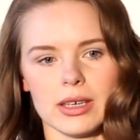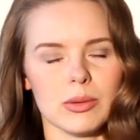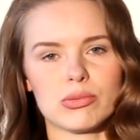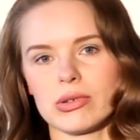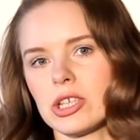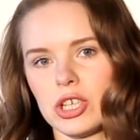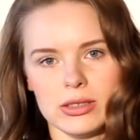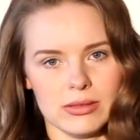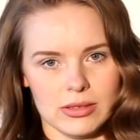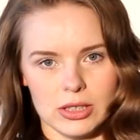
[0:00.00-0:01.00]
impression
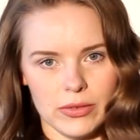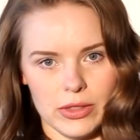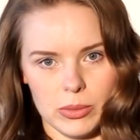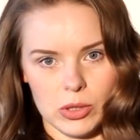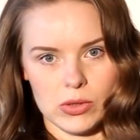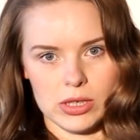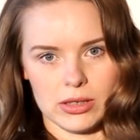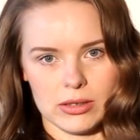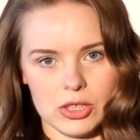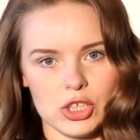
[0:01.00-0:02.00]
of the
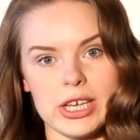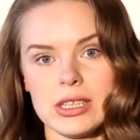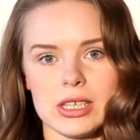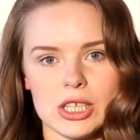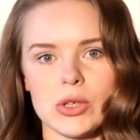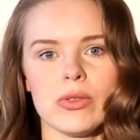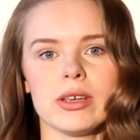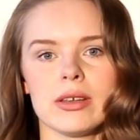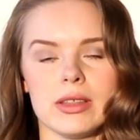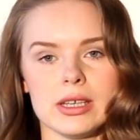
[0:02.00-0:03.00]
music. Just
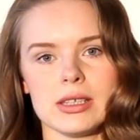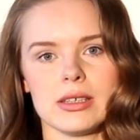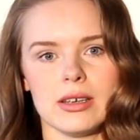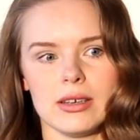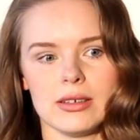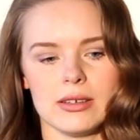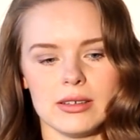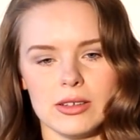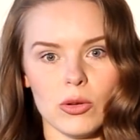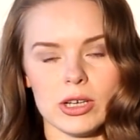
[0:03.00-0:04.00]
using this
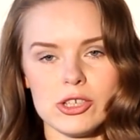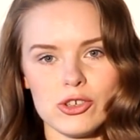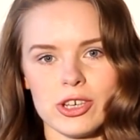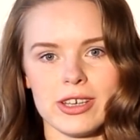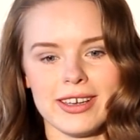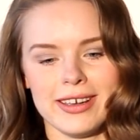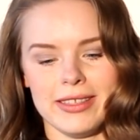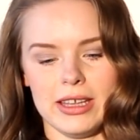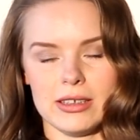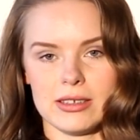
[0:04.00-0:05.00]
knowledge
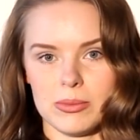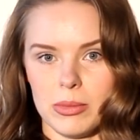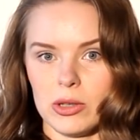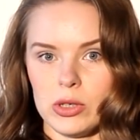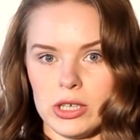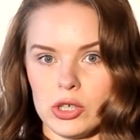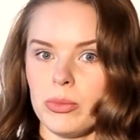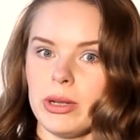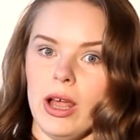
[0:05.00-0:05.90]
that melody should be